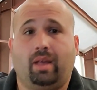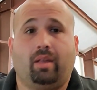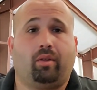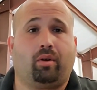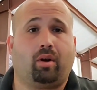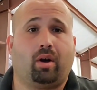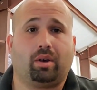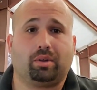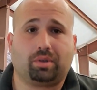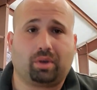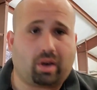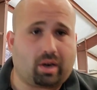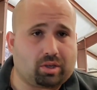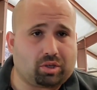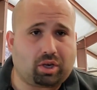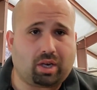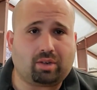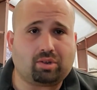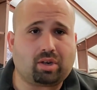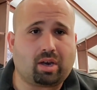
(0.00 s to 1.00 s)
They're also going to
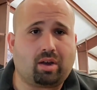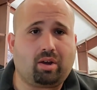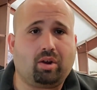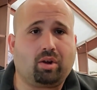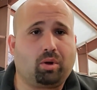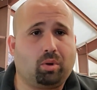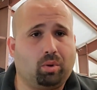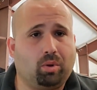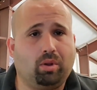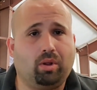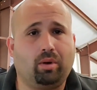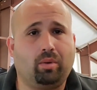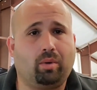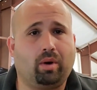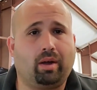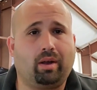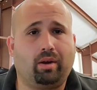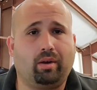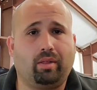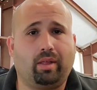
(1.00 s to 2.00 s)
change out your coolant
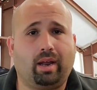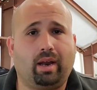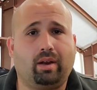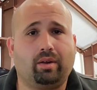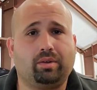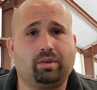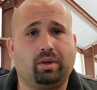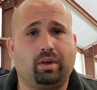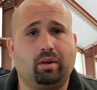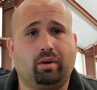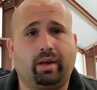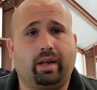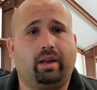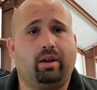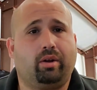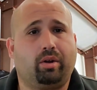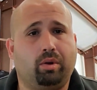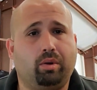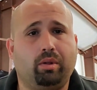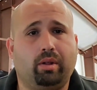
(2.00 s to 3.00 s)
while you're there, so you'll get
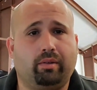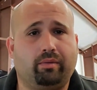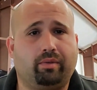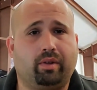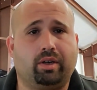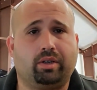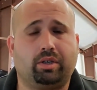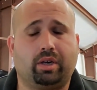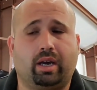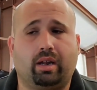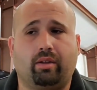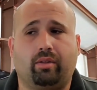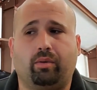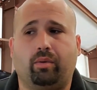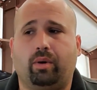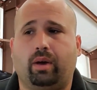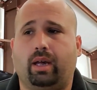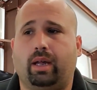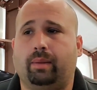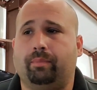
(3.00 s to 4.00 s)
your coolant flush out of the
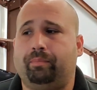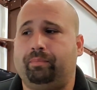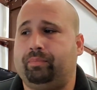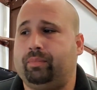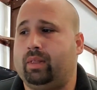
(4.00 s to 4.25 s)
way.